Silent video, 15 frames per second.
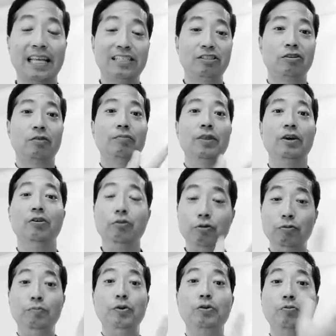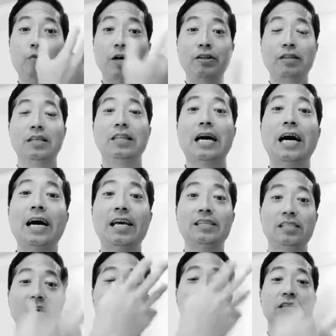They serve the uber wealthy, the
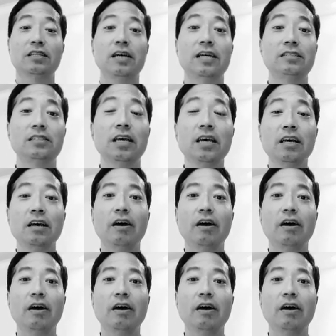highest echelons